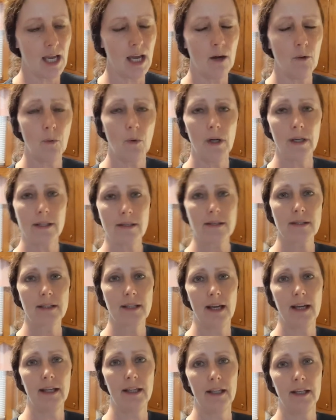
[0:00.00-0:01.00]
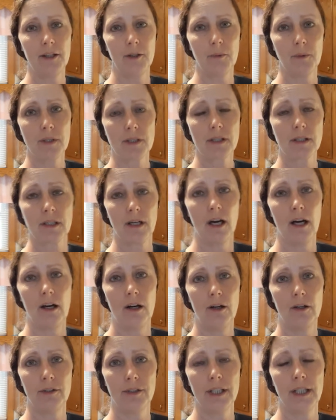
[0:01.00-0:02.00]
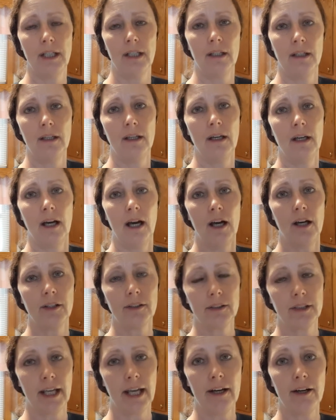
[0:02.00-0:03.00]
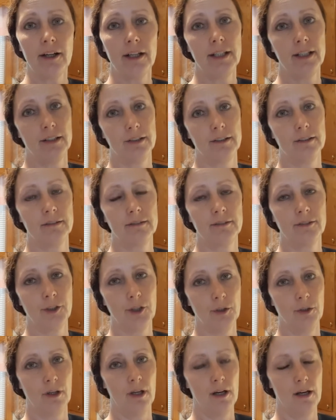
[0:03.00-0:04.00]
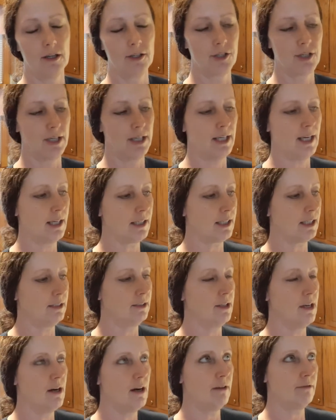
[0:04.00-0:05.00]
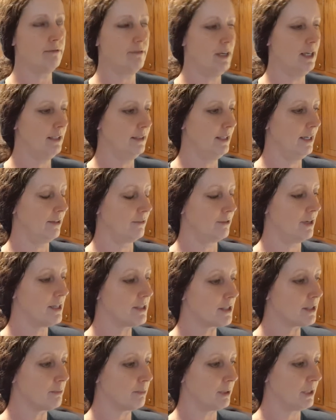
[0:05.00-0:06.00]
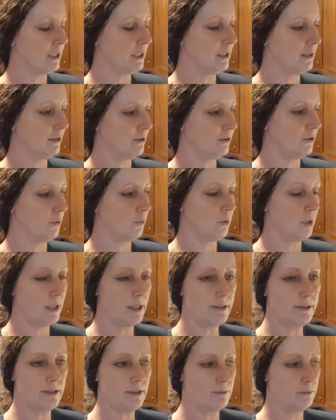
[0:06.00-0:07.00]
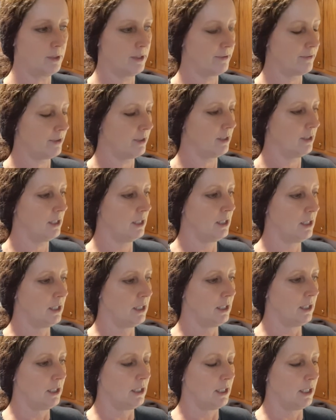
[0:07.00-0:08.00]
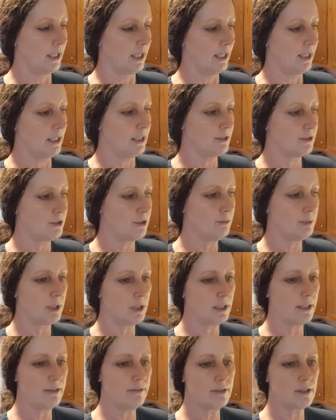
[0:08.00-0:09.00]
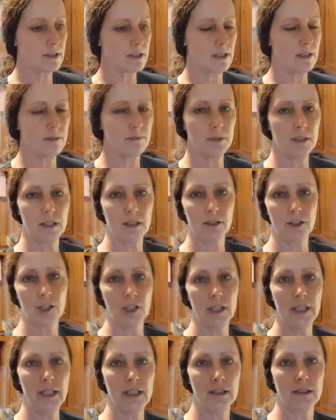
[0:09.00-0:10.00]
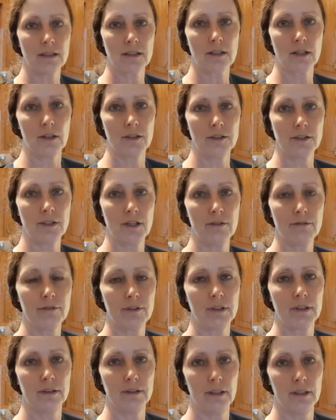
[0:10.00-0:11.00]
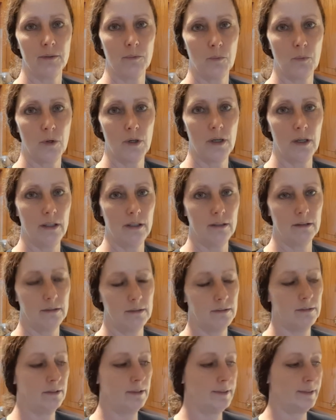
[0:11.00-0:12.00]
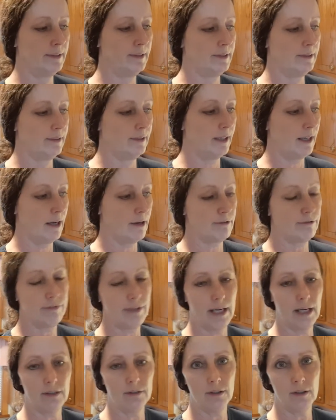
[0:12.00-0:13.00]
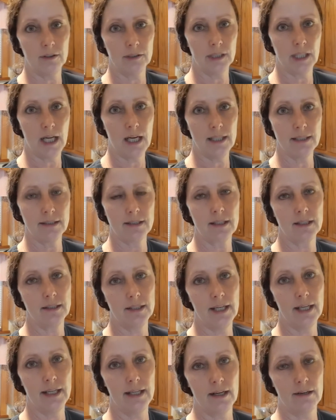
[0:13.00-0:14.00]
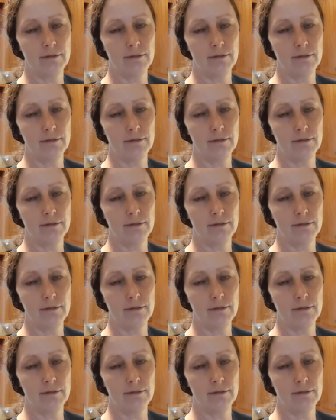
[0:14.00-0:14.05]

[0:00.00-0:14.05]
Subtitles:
I want to say it was called Hungarian goulash, and I cannot find that recipe. I don't know what I did with it, and I do believe that some of the ingredients are different than what I found online today.